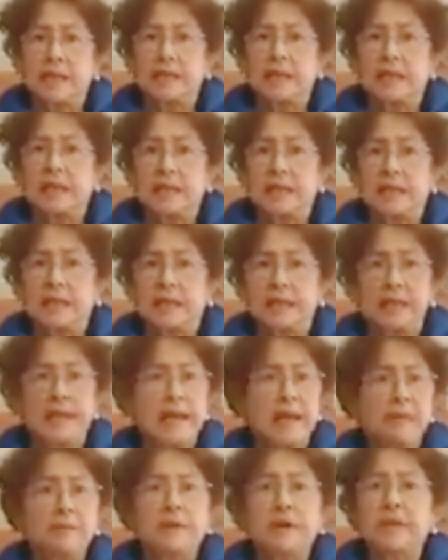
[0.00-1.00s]
the
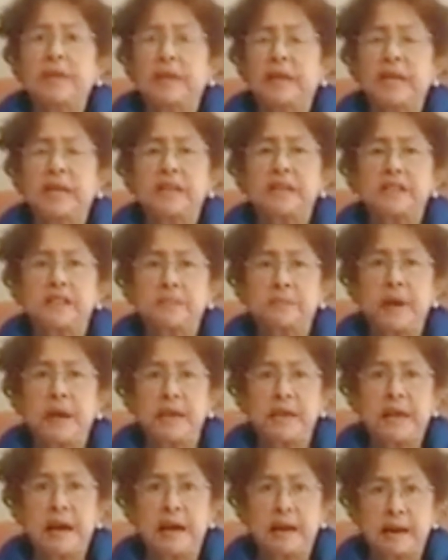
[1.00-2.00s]
name on the gate is
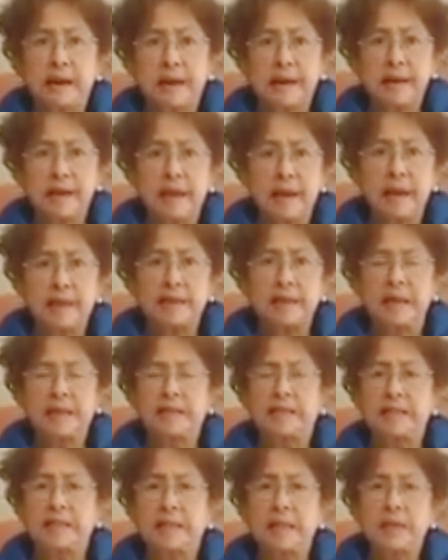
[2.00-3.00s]
Bhandara, and
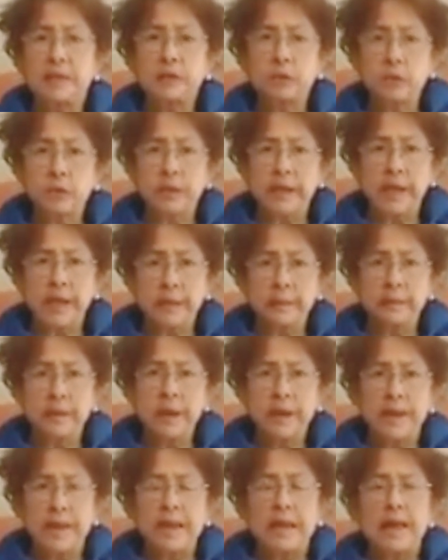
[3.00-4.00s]
that's a Hindu name,
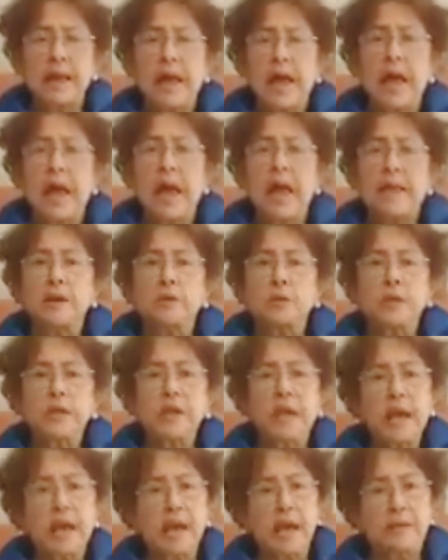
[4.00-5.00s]
and we
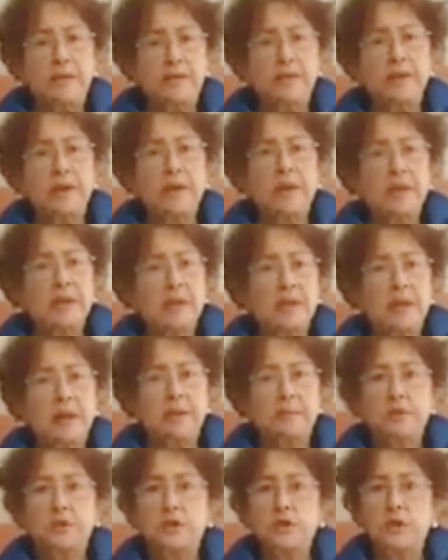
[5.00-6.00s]
have
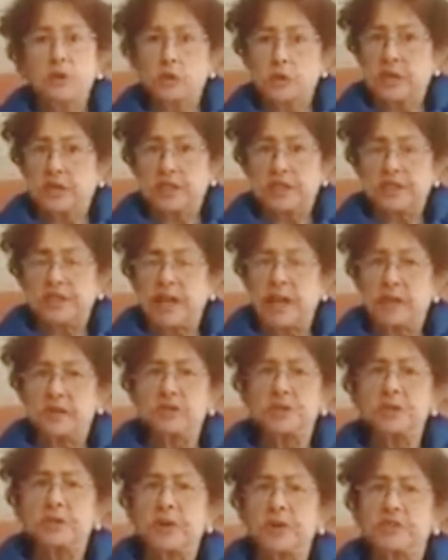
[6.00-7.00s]
come to loot this
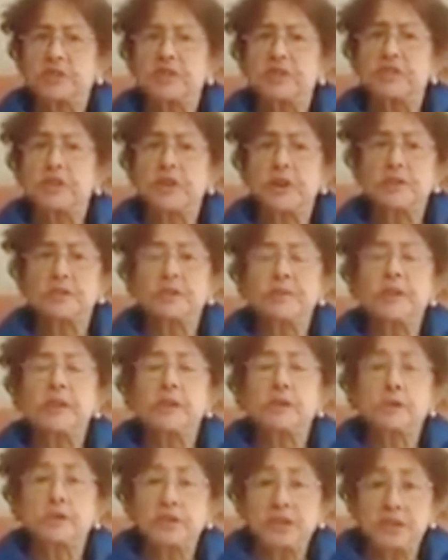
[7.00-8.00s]
house because it's not been
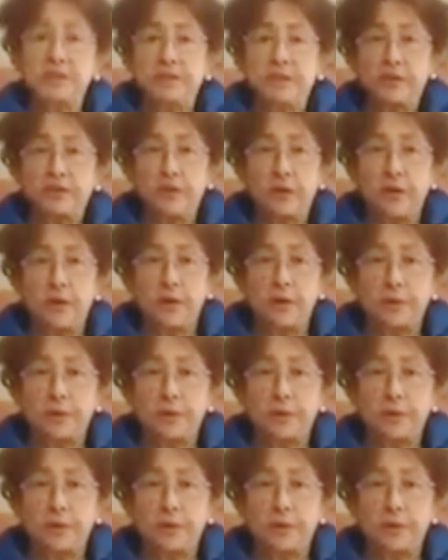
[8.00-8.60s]
looted before."